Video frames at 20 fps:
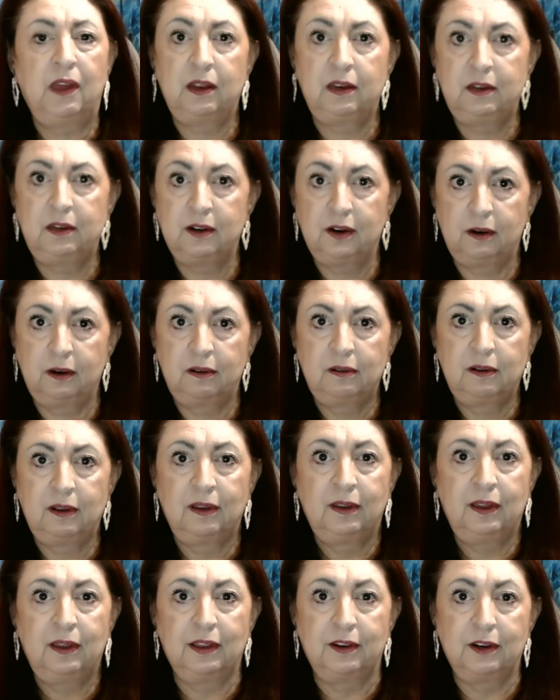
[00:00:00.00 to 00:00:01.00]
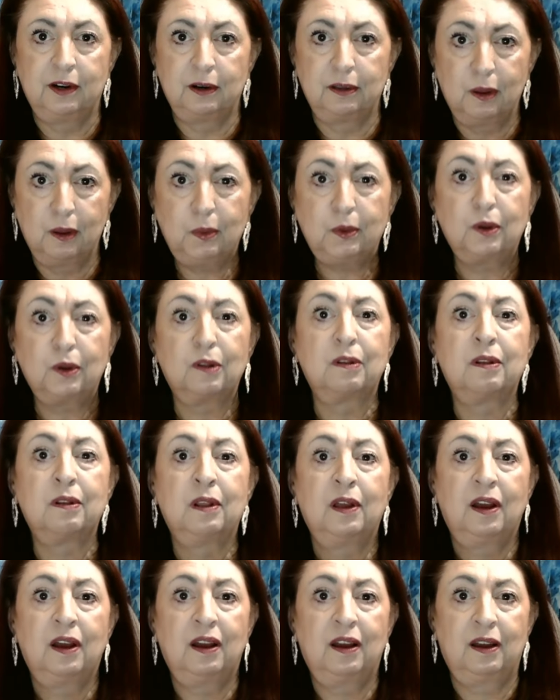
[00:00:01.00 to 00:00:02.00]
in your
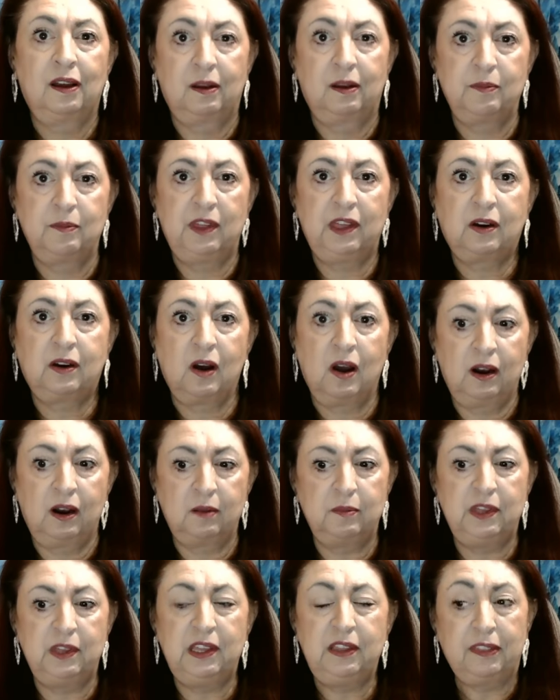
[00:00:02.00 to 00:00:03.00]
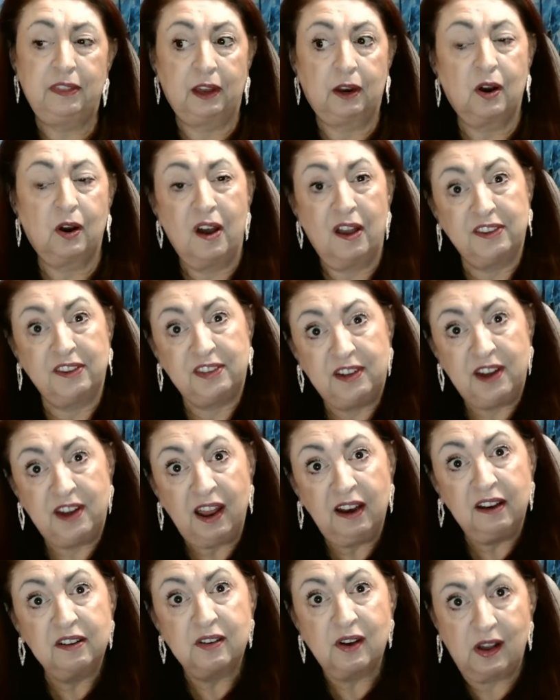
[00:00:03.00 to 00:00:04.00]
local economy that costs
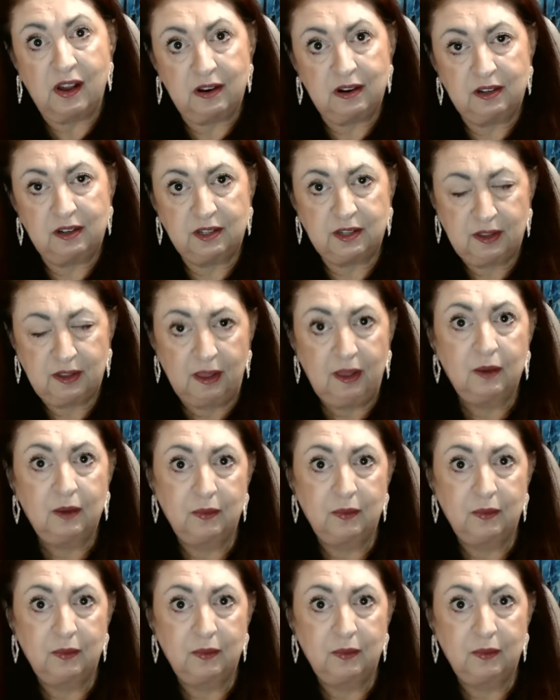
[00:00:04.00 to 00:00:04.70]
$10.